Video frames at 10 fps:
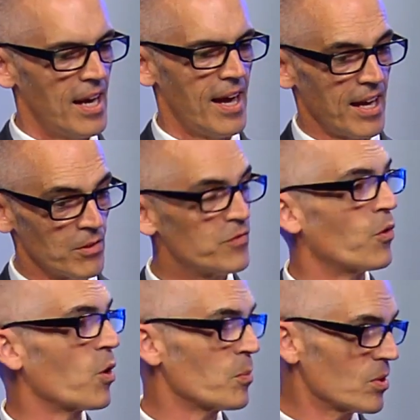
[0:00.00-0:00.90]
and
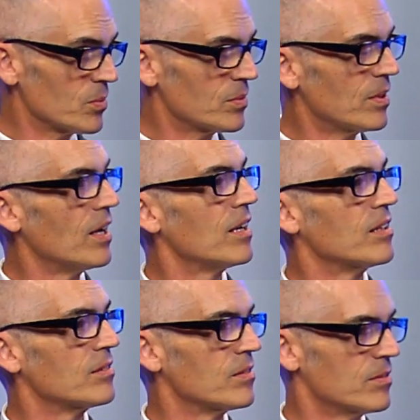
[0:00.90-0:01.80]
former
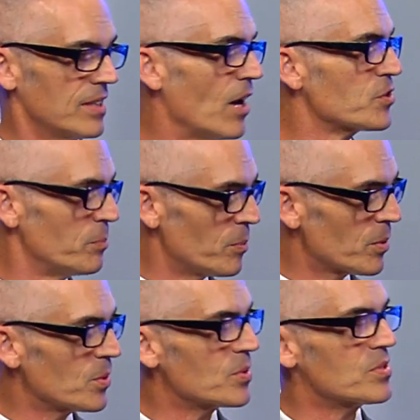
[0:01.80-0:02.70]
council
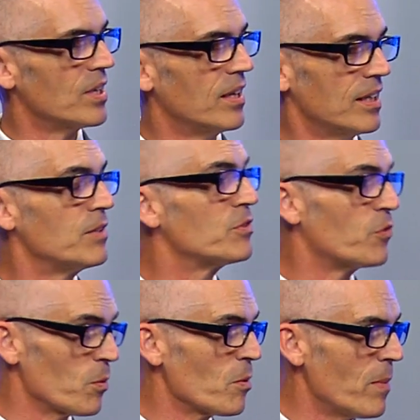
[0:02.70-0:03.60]
members and even
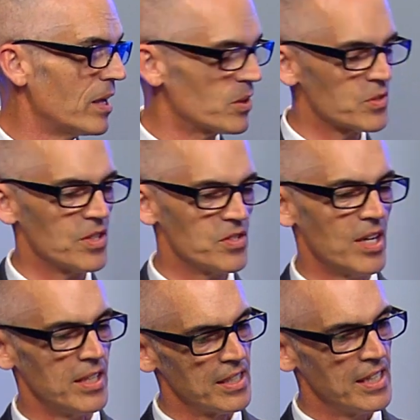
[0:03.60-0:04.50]
former mayors that
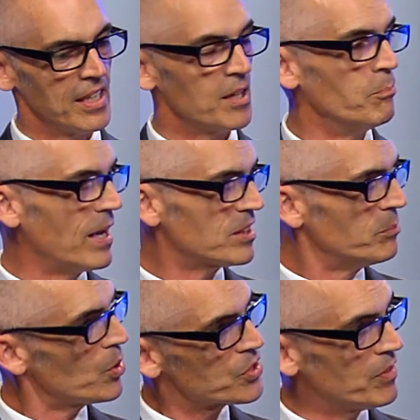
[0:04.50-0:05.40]
said, make the
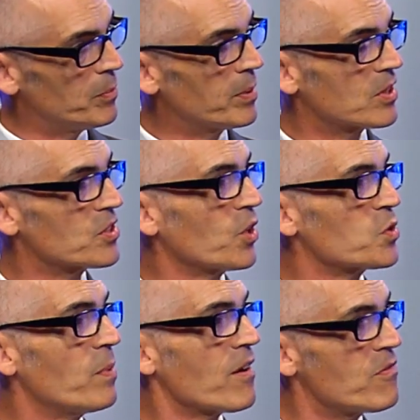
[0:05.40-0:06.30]
most of it because it
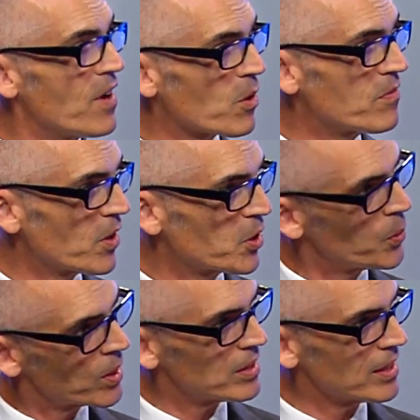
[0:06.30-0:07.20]
goes by very, very
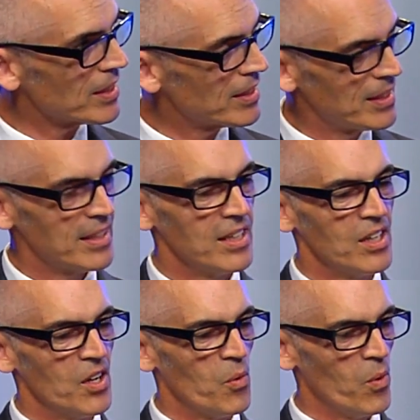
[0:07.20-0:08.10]
quickly.
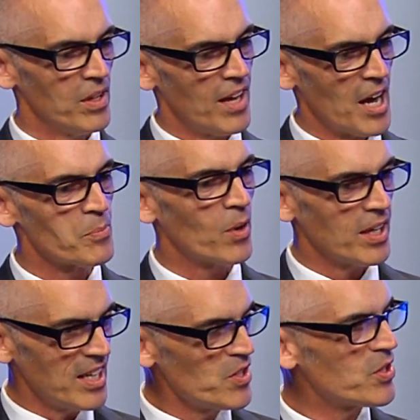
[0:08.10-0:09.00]
Well, I brought
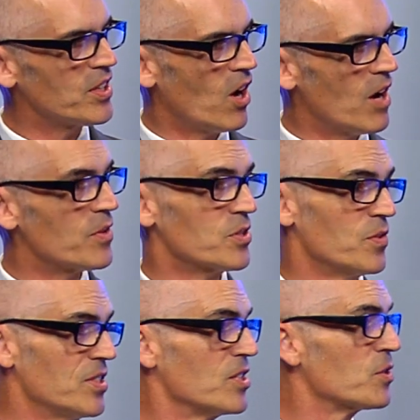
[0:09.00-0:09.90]
into the office a
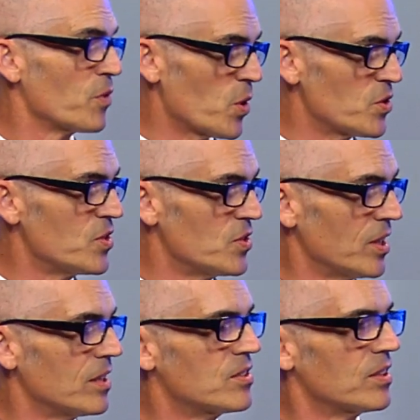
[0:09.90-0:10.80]
sense of
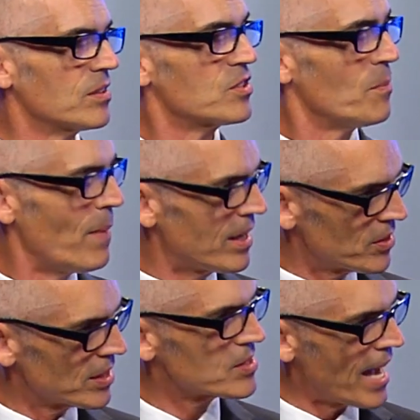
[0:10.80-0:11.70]
urgency to make
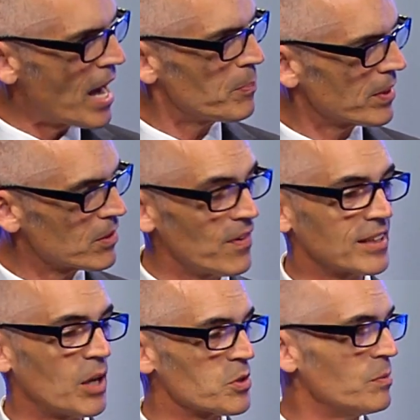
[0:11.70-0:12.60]
things happen. In fact,
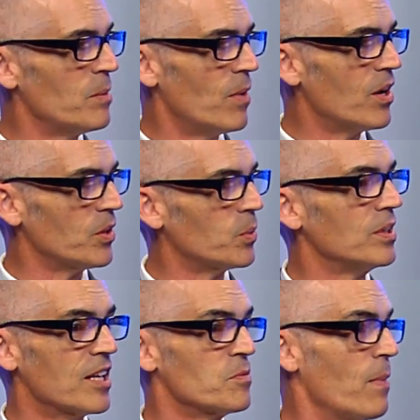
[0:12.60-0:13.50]
that was my motto,
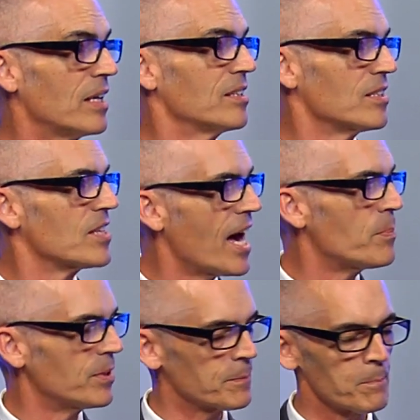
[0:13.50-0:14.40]
let's make things
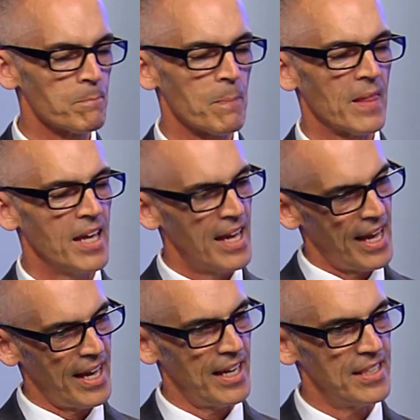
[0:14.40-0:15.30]
happen.
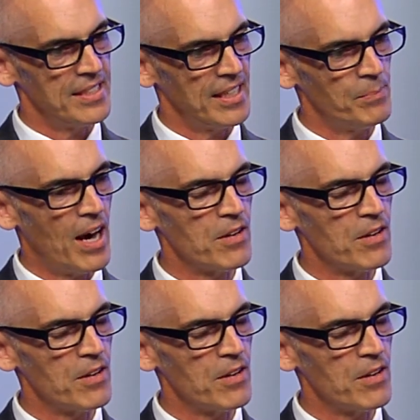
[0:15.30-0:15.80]
And I